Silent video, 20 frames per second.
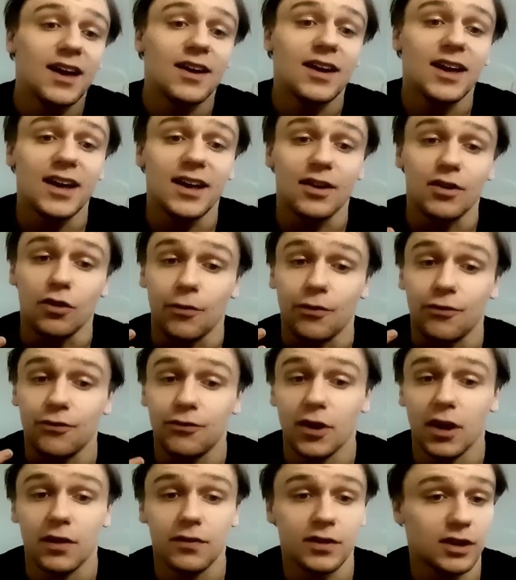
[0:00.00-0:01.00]
it'll
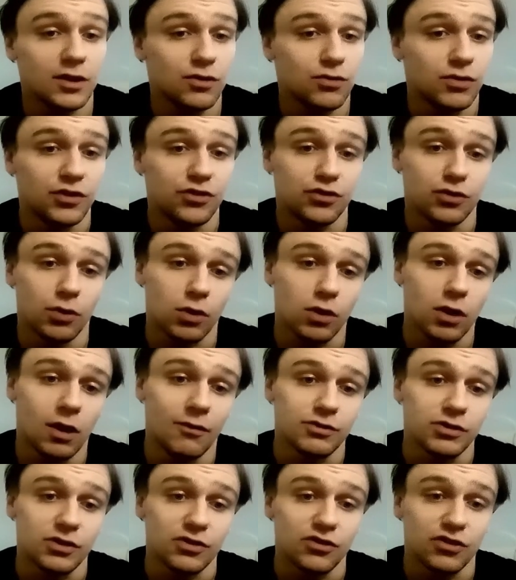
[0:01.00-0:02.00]
further increase your
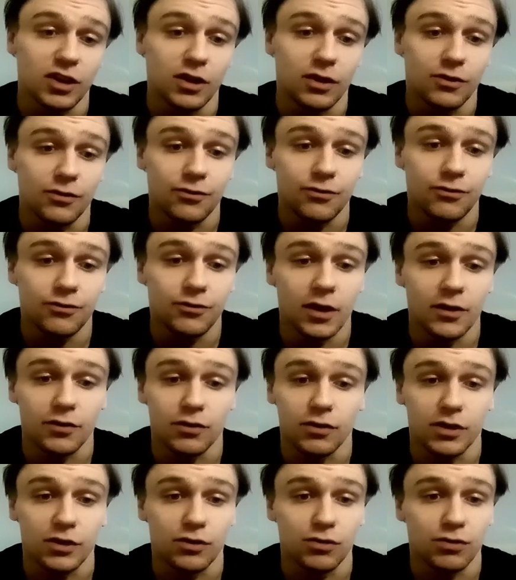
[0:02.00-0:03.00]
confidence, it'll further
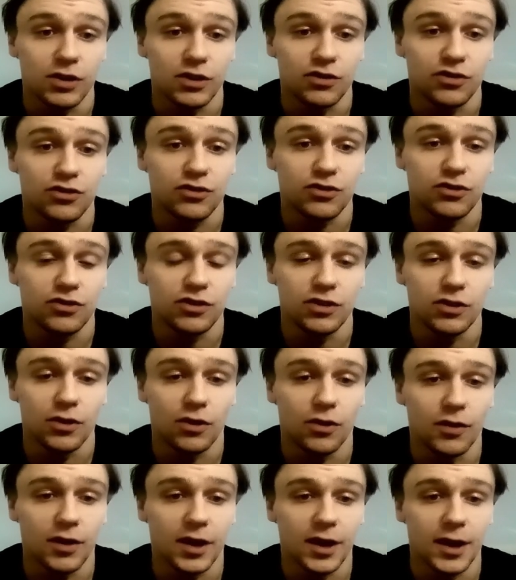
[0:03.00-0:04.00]
increase
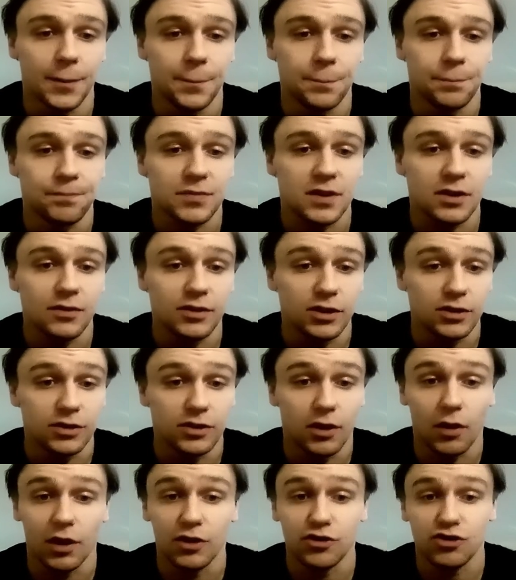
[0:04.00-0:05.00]
your
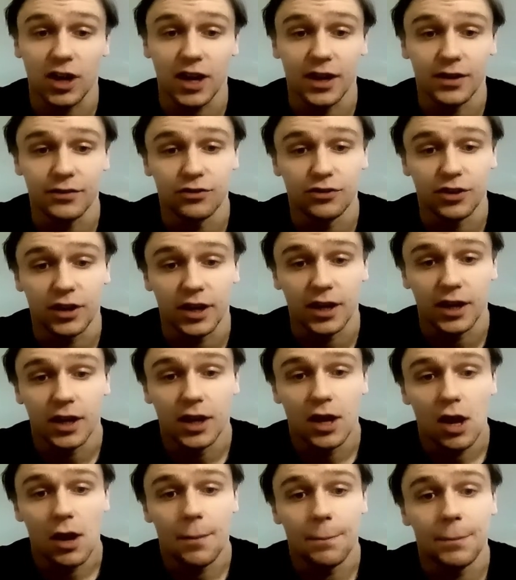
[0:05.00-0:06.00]
knowledge, and
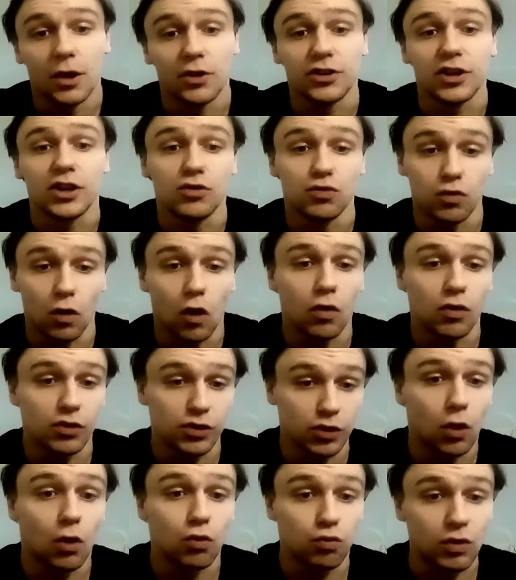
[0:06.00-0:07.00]
building
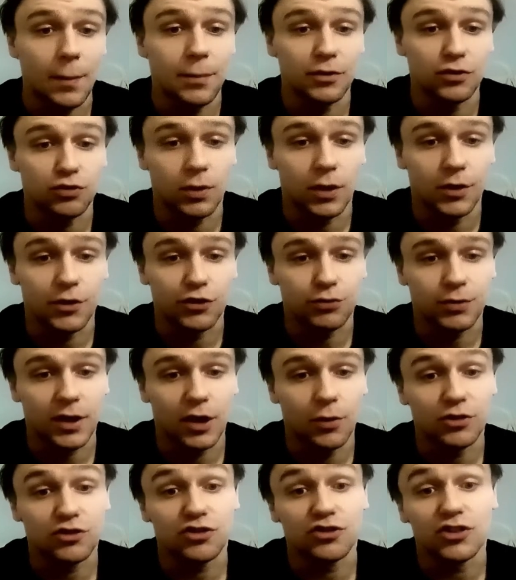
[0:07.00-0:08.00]
your repertoire as well,
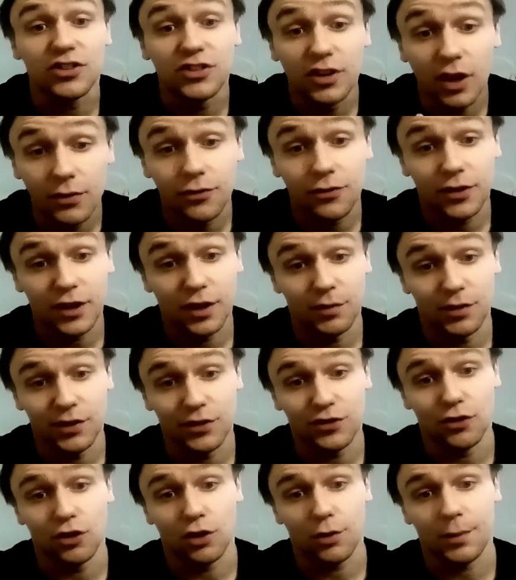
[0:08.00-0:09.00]
which is another thing I want
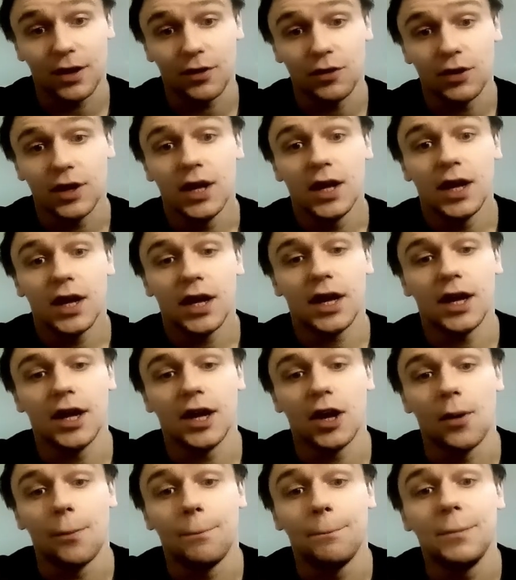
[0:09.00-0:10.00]
to talk about.
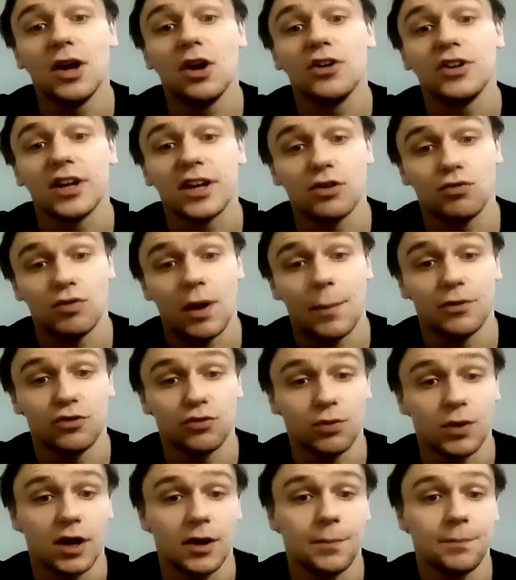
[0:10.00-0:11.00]
Building a
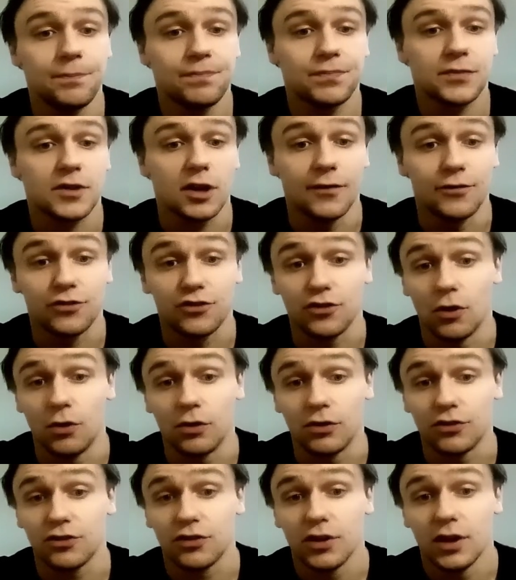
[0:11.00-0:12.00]
repertoire of songs.